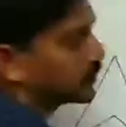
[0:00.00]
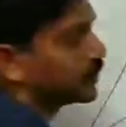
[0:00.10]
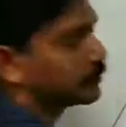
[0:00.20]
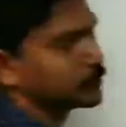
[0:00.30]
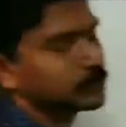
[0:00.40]

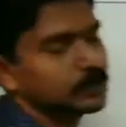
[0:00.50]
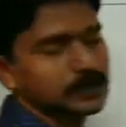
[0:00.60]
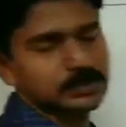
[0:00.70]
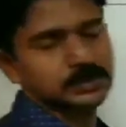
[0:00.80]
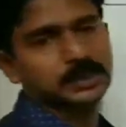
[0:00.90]
examples. We
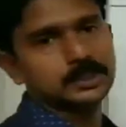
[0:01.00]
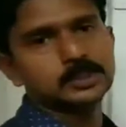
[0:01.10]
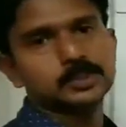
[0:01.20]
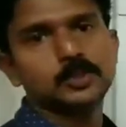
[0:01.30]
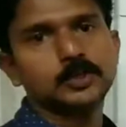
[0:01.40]
can say it
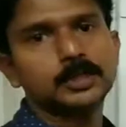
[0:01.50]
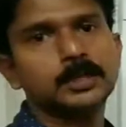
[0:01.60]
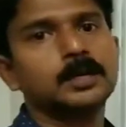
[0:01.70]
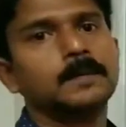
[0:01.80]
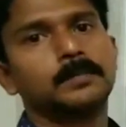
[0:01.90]
is not
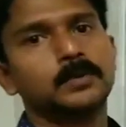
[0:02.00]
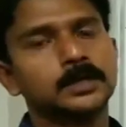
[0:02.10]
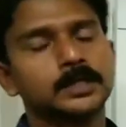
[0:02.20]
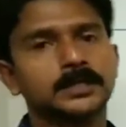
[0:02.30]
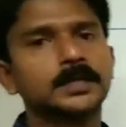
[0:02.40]
a
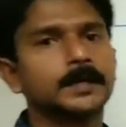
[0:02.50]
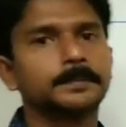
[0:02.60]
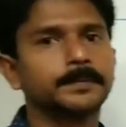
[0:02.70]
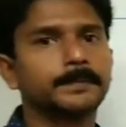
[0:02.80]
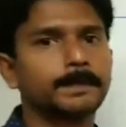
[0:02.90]
polygon type.